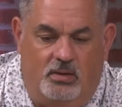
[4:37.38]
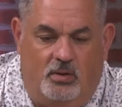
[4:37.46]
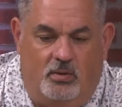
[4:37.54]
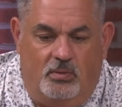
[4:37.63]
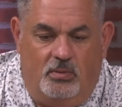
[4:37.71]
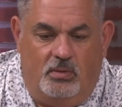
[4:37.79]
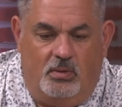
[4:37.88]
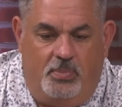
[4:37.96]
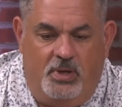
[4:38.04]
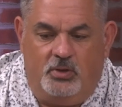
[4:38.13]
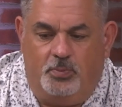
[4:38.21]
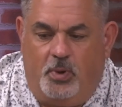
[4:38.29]
you know, the
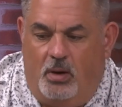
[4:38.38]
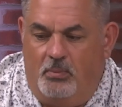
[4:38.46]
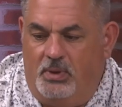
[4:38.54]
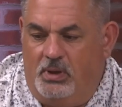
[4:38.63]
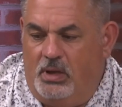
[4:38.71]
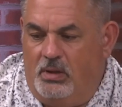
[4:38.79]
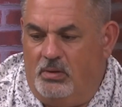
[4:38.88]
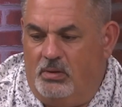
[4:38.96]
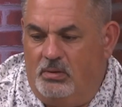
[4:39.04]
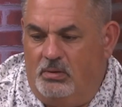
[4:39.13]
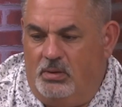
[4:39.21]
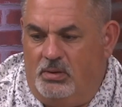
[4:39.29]
biggest problem in, in,
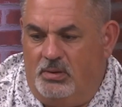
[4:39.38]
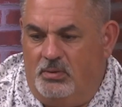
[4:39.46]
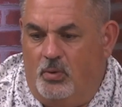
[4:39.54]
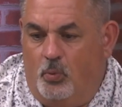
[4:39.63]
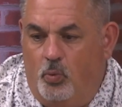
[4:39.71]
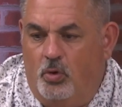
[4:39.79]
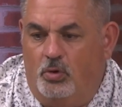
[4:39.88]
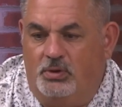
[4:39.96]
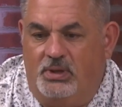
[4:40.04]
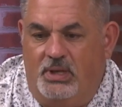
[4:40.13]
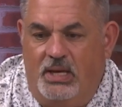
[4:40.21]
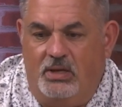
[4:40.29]
the in the
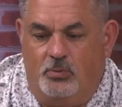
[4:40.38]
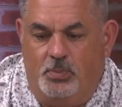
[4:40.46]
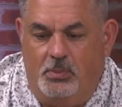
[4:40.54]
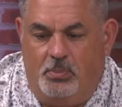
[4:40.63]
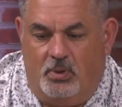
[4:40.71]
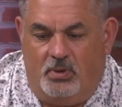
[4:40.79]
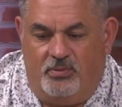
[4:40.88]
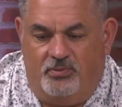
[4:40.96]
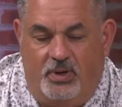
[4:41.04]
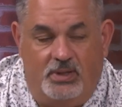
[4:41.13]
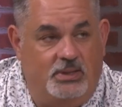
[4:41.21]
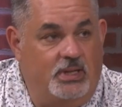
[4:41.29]
world today is people are
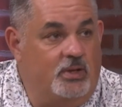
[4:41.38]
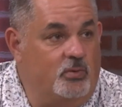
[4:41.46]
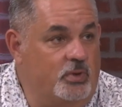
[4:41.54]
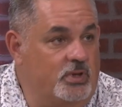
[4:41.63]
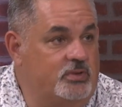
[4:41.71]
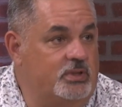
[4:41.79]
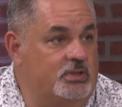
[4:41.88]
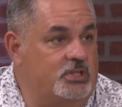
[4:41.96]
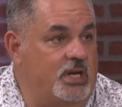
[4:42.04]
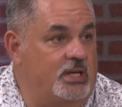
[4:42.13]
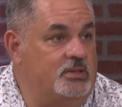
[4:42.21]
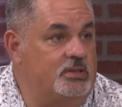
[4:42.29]
afraid to take risks and
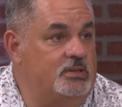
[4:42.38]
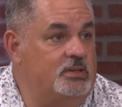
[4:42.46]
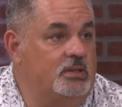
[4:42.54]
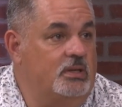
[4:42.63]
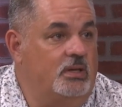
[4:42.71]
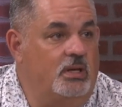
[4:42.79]
chances.